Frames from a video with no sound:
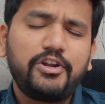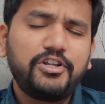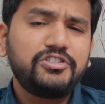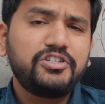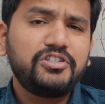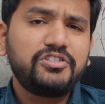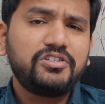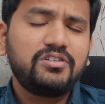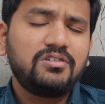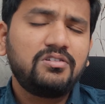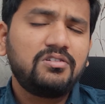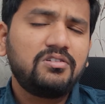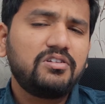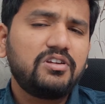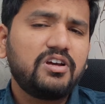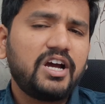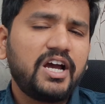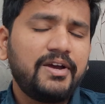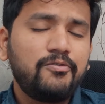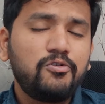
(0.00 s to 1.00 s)
For
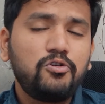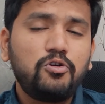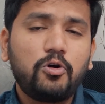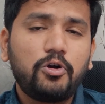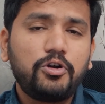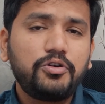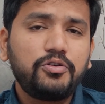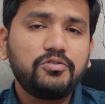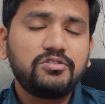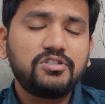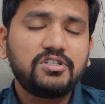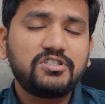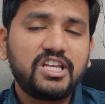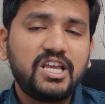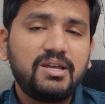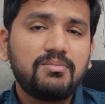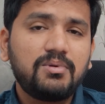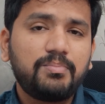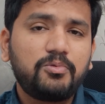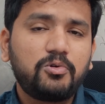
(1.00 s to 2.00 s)
ingestion, I would not use the
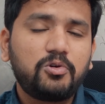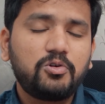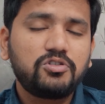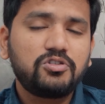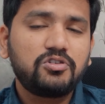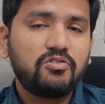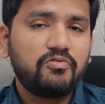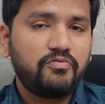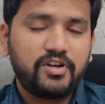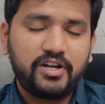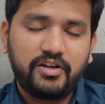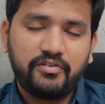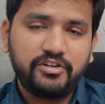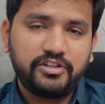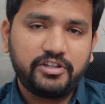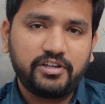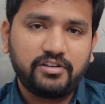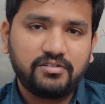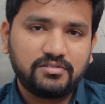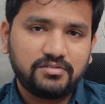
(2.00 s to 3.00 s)
same approach for
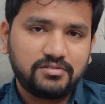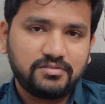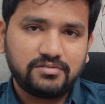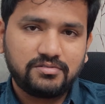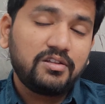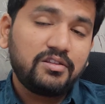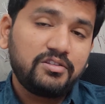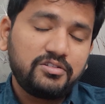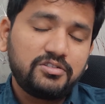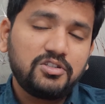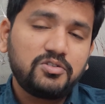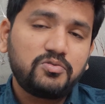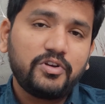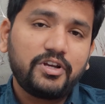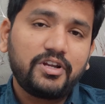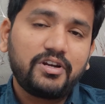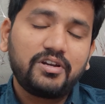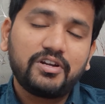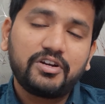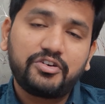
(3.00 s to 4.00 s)
everything. This is
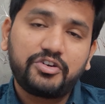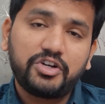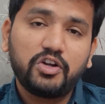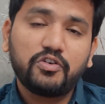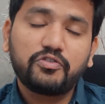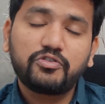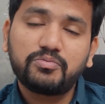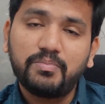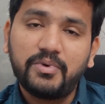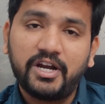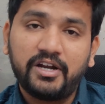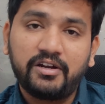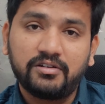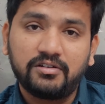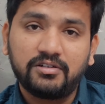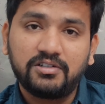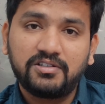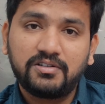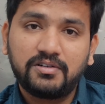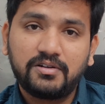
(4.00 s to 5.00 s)
where trade-offs
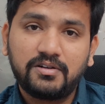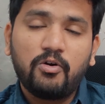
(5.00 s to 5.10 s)
matter.